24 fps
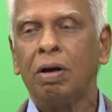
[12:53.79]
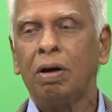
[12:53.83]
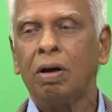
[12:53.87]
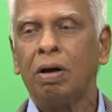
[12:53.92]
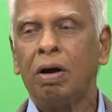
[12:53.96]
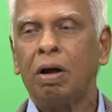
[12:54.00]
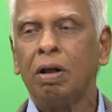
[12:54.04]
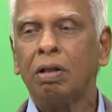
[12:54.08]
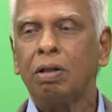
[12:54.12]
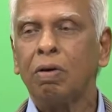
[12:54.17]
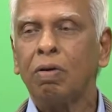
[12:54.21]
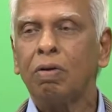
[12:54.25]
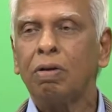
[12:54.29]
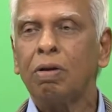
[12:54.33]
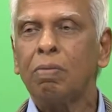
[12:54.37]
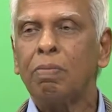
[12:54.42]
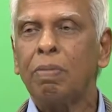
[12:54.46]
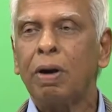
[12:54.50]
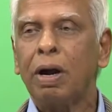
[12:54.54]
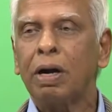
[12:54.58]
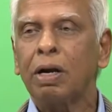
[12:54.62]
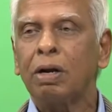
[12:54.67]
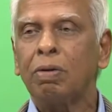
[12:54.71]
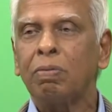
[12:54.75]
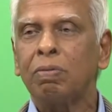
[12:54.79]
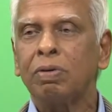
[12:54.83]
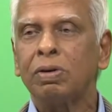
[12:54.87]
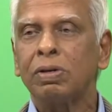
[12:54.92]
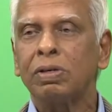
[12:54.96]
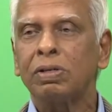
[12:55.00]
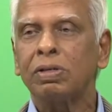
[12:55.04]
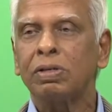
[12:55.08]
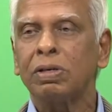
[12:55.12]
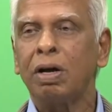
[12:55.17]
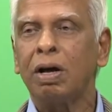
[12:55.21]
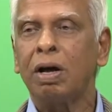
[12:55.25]
although the
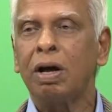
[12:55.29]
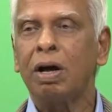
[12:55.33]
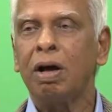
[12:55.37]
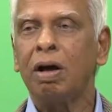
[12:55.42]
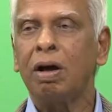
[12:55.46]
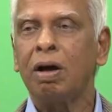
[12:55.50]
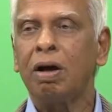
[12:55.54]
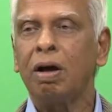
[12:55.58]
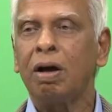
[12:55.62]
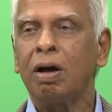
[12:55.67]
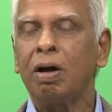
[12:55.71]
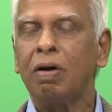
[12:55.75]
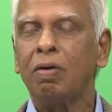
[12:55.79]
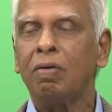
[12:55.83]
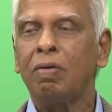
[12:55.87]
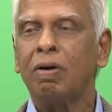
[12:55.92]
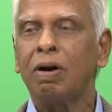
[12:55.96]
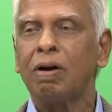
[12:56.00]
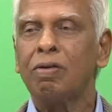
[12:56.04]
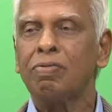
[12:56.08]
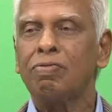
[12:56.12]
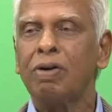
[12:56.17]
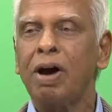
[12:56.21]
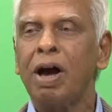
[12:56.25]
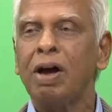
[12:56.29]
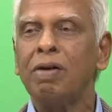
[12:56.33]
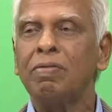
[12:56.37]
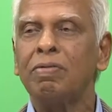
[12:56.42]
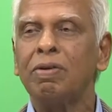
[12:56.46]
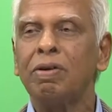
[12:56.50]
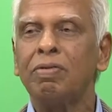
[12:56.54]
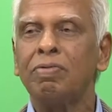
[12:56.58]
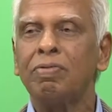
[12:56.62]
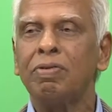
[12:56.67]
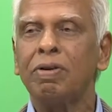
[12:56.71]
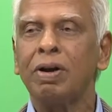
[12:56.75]
Pandavas were five
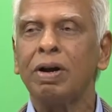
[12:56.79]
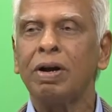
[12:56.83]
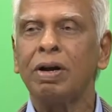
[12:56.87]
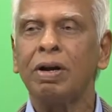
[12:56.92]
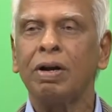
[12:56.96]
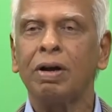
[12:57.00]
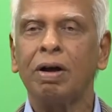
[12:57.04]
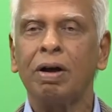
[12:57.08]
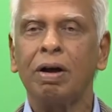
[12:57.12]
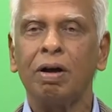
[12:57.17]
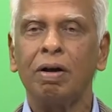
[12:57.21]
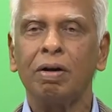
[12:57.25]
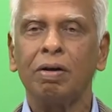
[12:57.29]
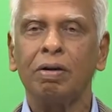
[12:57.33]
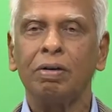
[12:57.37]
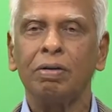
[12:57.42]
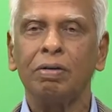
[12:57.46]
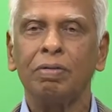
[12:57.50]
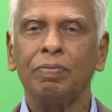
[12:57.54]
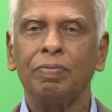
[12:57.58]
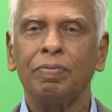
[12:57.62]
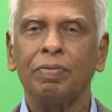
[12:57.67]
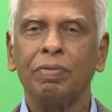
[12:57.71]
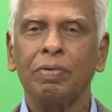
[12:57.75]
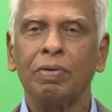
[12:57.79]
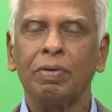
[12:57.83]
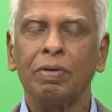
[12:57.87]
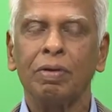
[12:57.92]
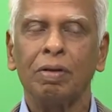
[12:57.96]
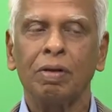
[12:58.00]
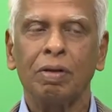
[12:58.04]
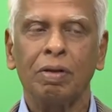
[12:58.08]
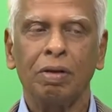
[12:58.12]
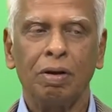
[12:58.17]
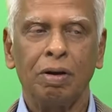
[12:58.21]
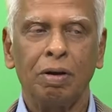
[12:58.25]
different
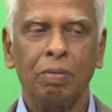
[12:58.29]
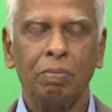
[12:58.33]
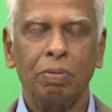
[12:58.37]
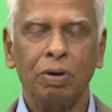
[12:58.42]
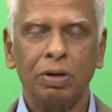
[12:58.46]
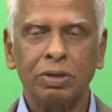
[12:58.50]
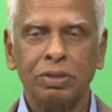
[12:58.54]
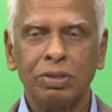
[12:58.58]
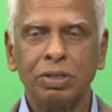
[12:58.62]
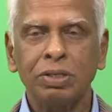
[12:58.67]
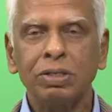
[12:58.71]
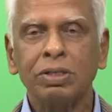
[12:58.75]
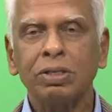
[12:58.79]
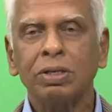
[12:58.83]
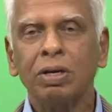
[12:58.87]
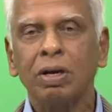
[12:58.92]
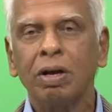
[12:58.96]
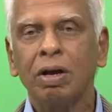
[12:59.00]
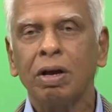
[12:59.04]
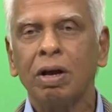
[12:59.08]
persons,